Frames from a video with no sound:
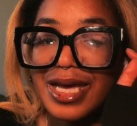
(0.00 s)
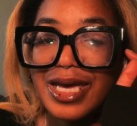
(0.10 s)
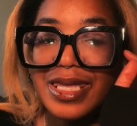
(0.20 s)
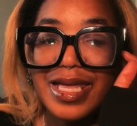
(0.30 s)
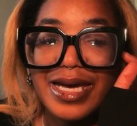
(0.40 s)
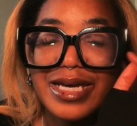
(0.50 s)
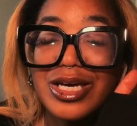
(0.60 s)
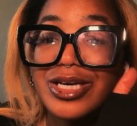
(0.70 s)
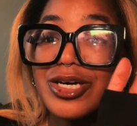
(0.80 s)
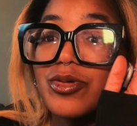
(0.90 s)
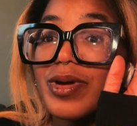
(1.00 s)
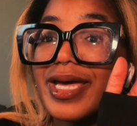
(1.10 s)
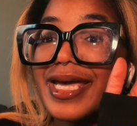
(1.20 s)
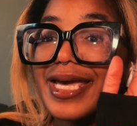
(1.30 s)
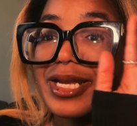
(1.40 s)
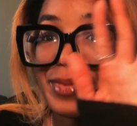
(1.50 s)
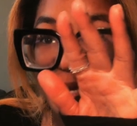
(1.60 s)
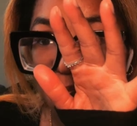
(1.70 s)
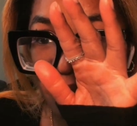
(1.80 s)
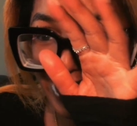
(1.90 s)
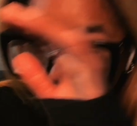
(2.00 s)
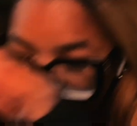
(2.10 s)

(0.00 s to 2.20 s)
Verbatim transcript: in like a good way and a bad way